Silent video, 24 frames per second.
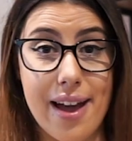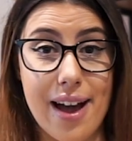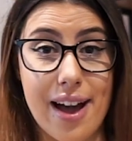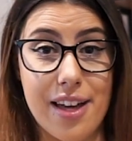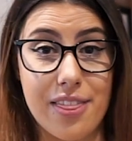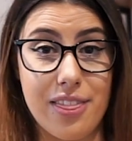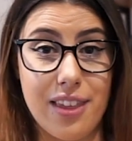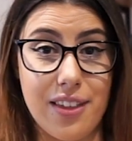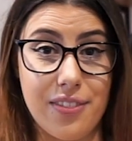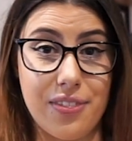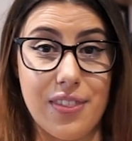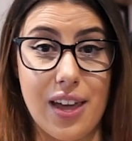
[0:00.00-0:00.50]
I
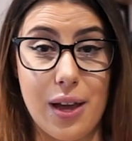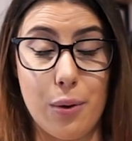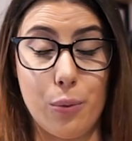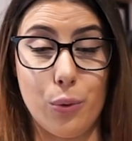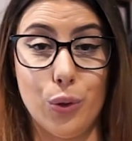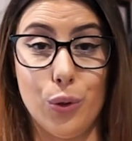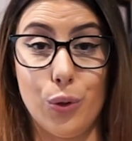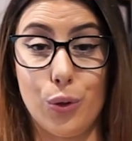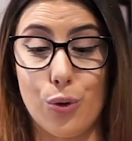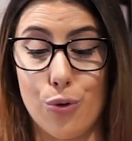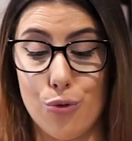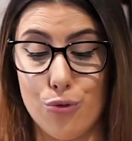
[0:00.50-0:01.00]
think they
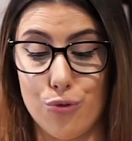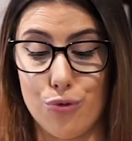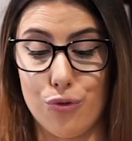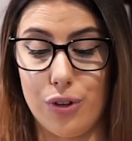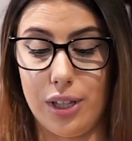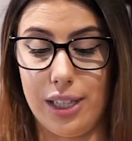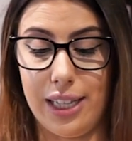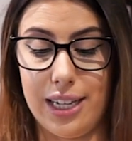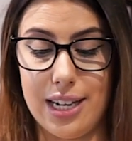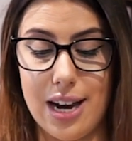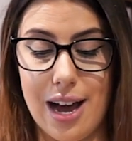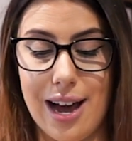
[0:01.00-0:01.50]
would look
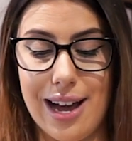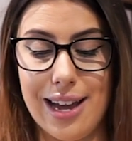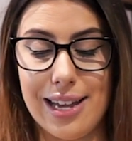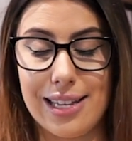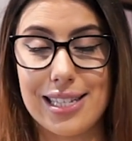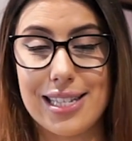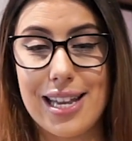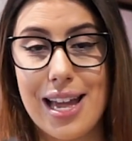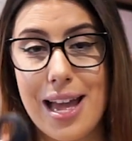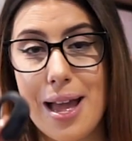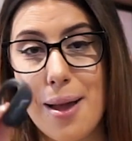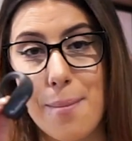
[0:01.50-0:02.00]
really
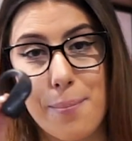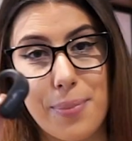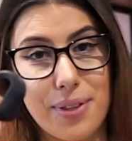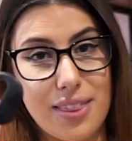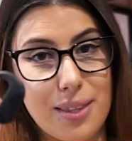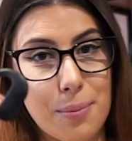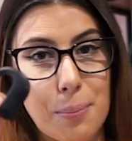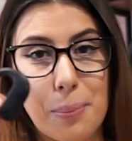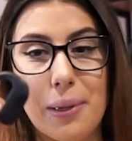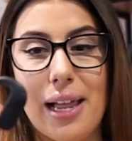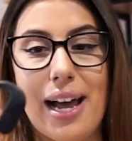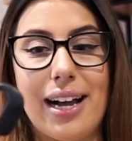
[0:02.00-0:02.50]
nice, but
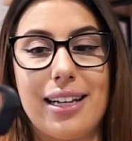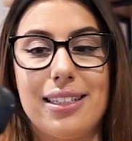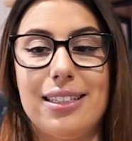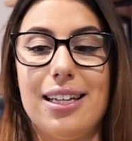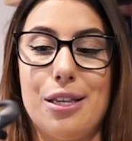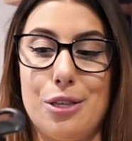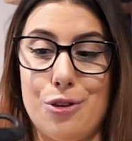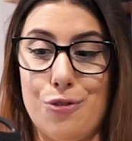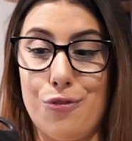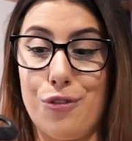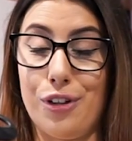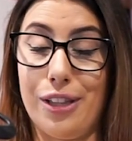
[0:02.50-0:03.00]
the black
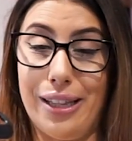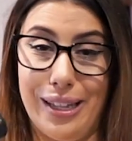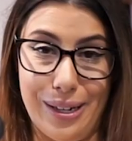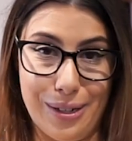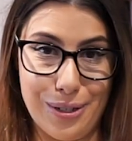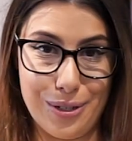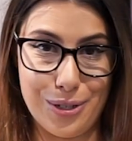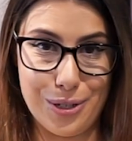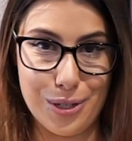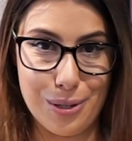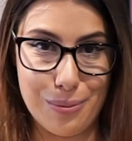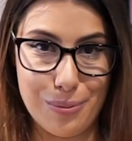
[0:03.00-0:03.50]
does a really
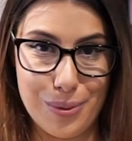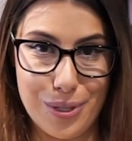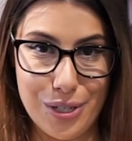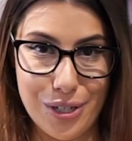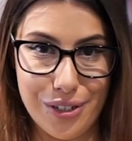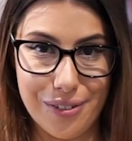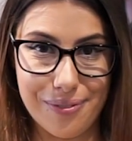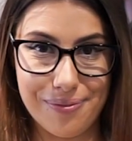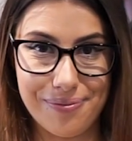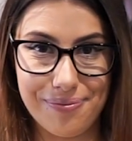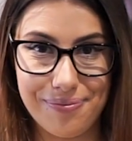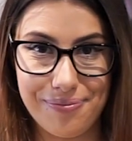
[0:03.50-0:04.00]
good job
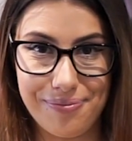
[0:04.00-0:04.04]
too.